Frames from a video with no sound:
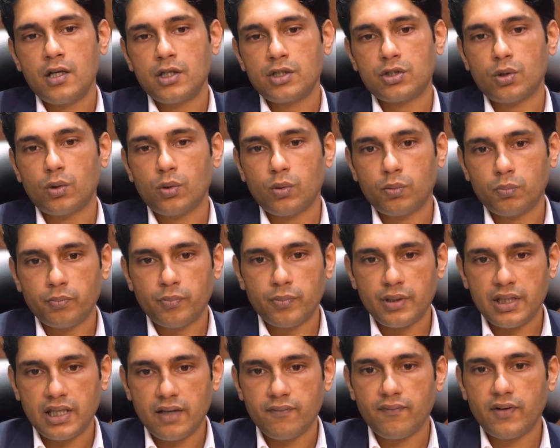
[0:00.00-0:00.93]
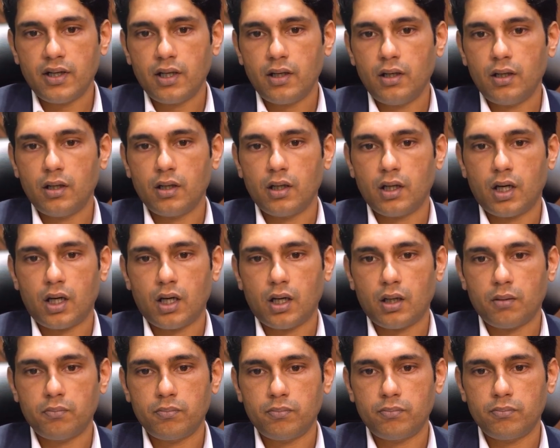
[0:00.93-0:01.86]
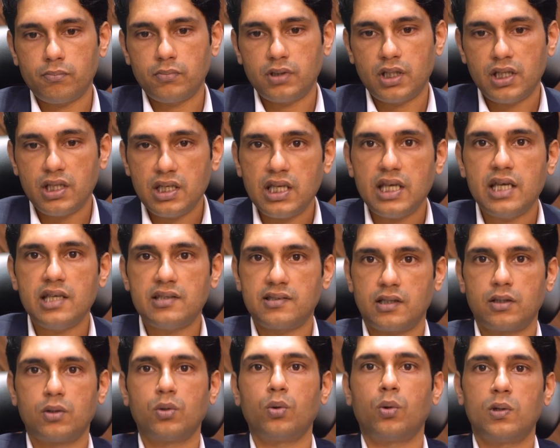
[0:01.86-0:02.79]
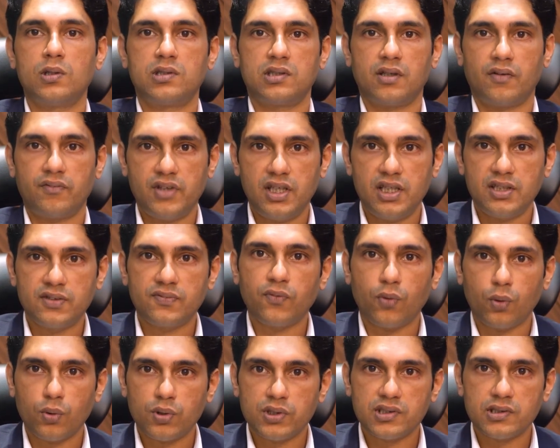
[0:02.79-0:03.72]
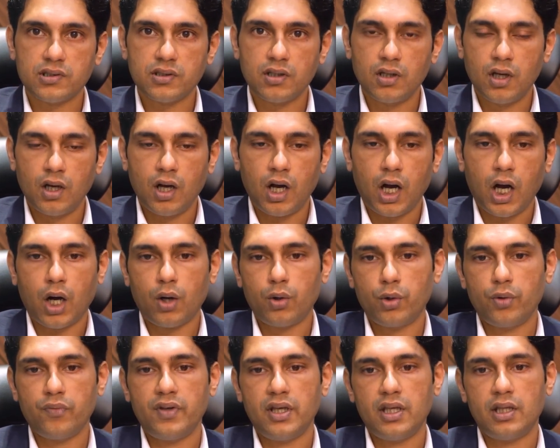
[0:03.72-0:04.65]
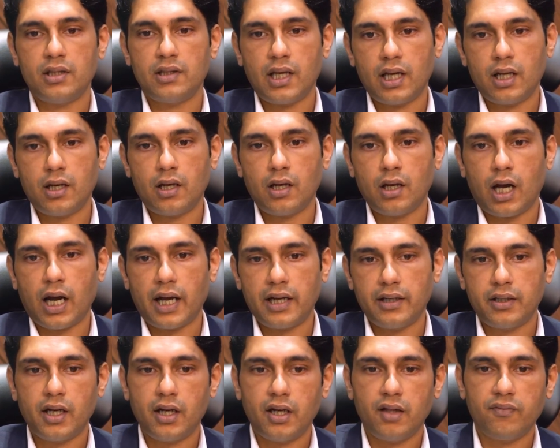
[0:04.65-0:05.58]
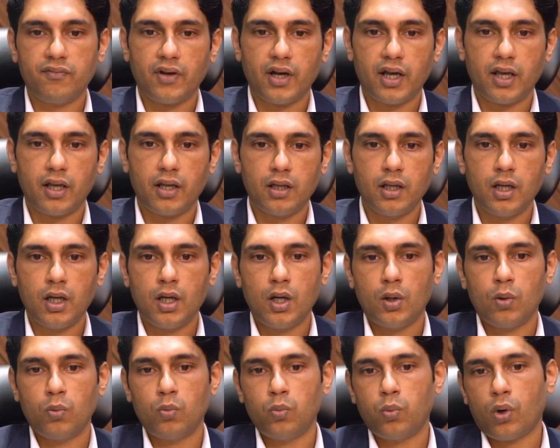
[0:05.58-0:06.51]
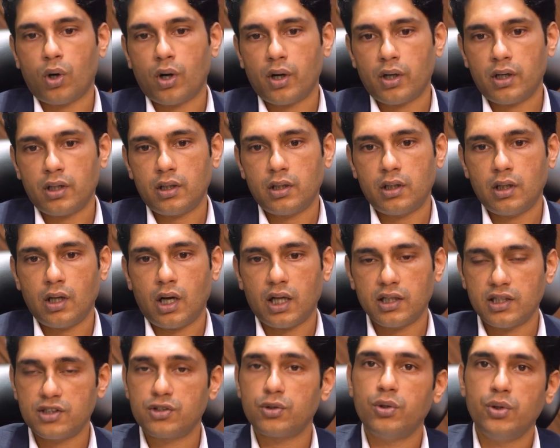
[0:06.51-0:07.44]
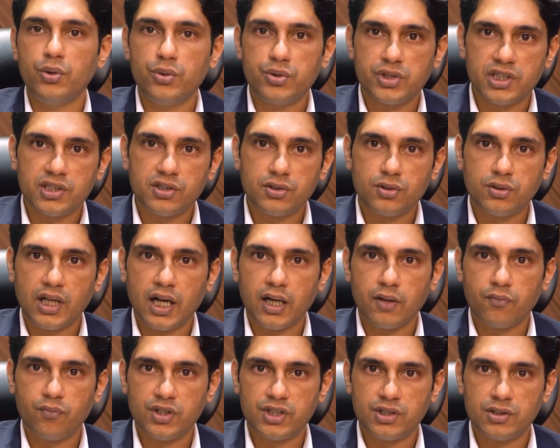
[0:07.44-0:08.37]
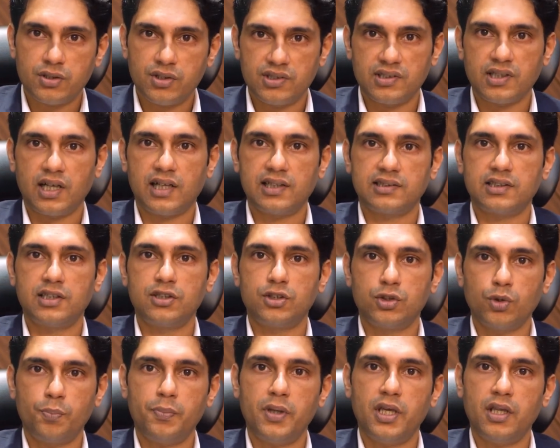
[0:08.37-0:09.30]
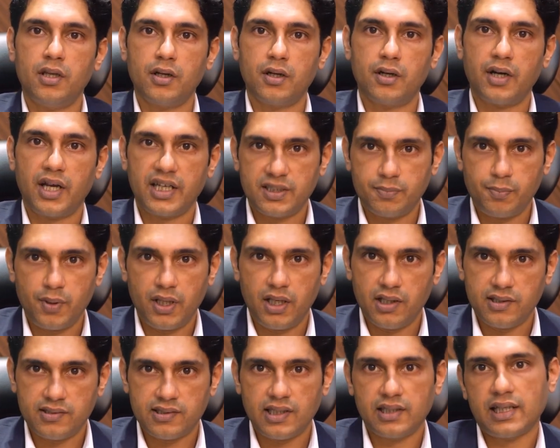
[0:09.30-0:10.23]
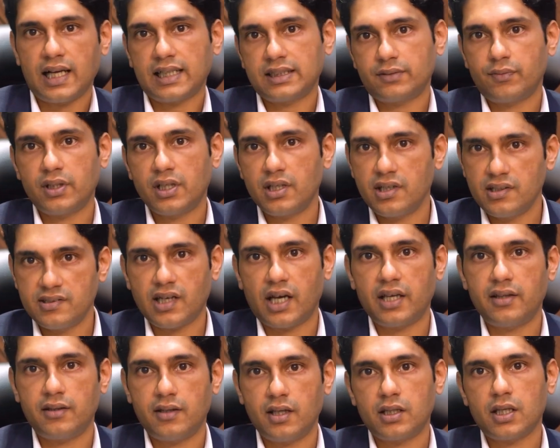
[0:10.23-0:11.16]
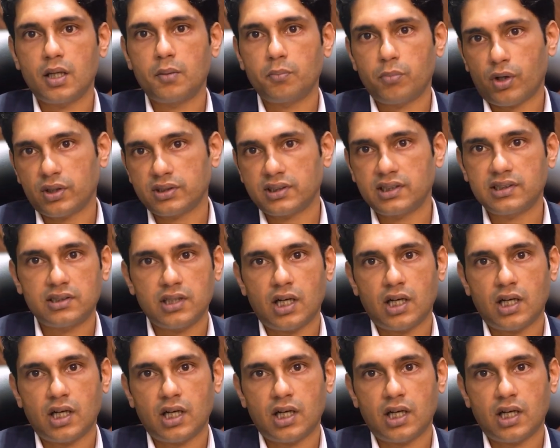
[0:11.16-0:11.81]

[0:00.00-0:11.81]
So given the needs and goals of these folks, how do we then identify what are the solutions to that which results in superior experience? And that's where the design thinking process